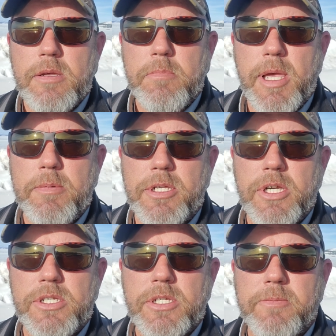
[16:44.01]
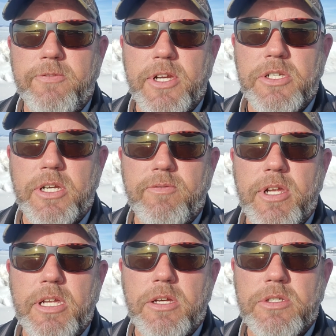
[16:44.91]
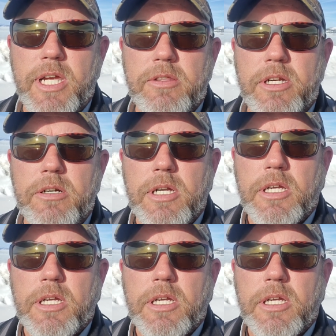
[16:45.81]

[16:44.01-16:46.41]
maybe just some fishing videos out there.